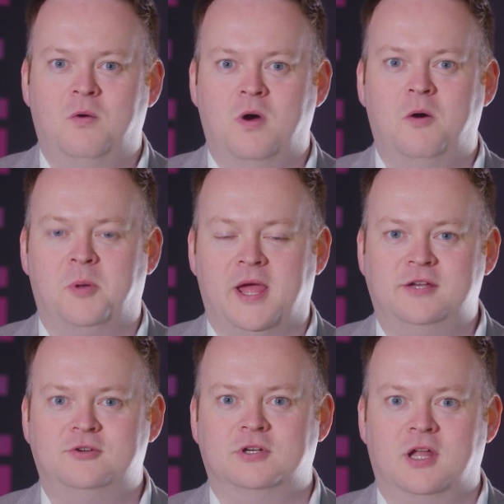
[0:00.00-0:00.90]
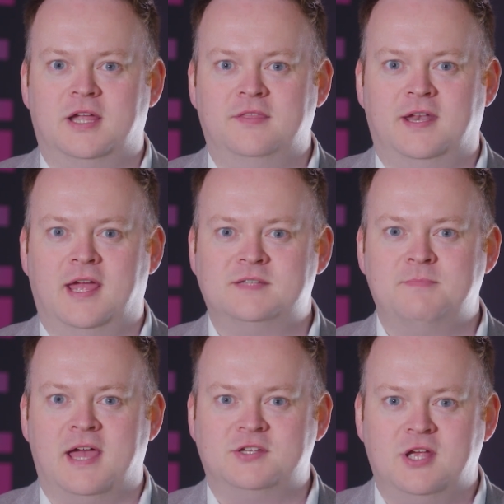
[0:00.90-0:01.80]
well played, good luck in the next
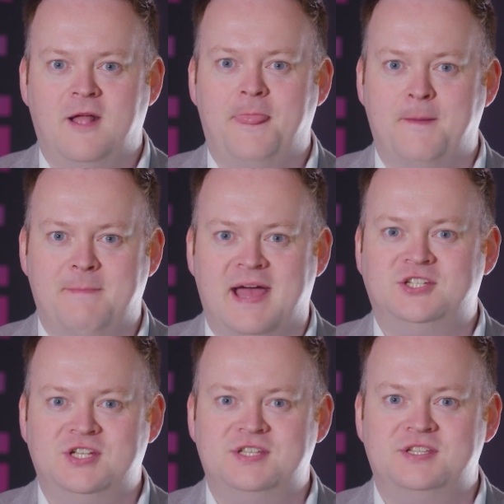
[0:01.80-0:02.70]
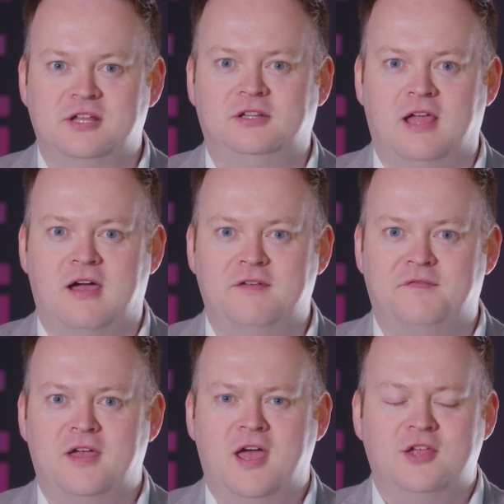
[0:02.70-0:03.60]
match, the match is still live.